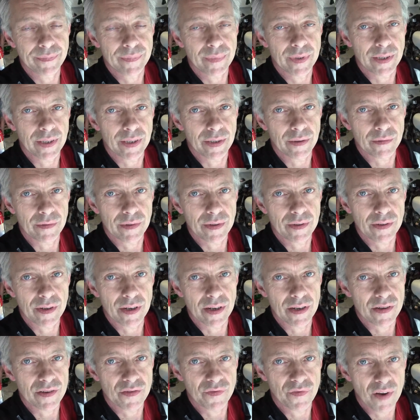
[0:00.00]
it
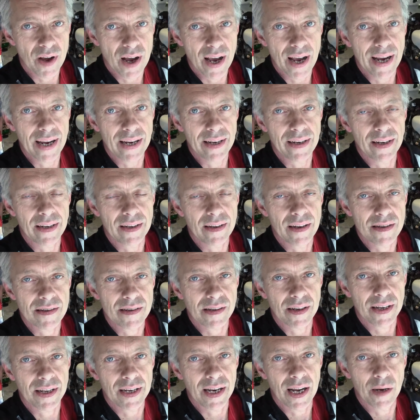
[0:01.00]
does fine and
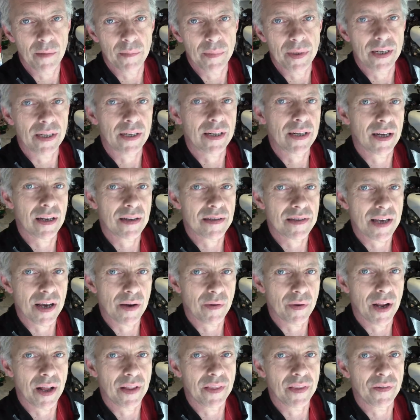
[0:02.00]
doesn't cut out, but it cuts
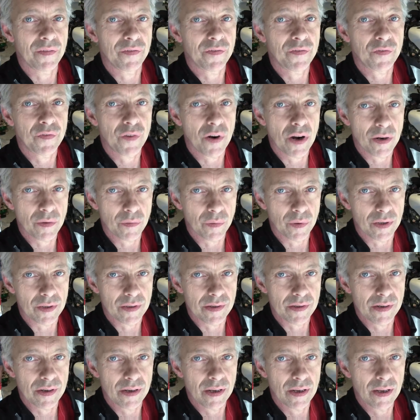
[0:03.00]
out on the front
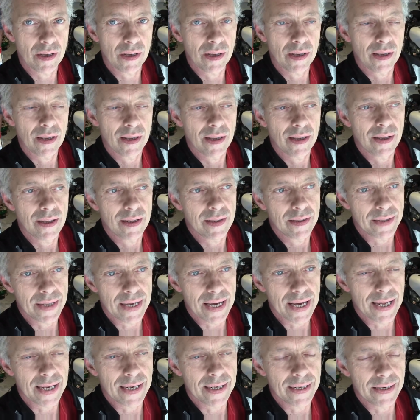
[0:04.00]
ones,
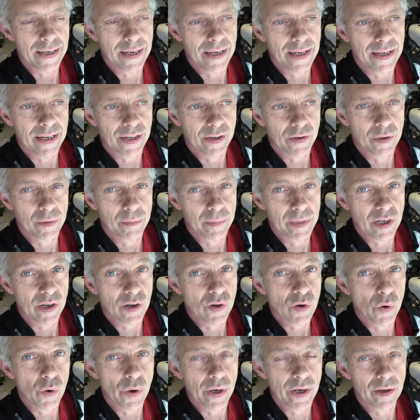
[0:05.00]
then it could be a
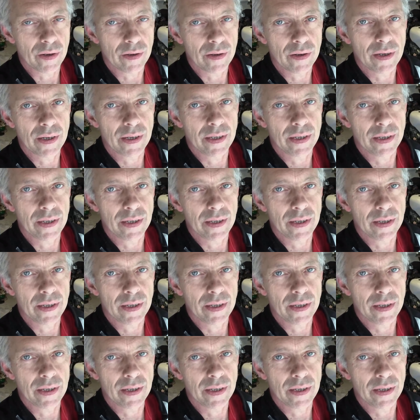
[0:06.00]
coil.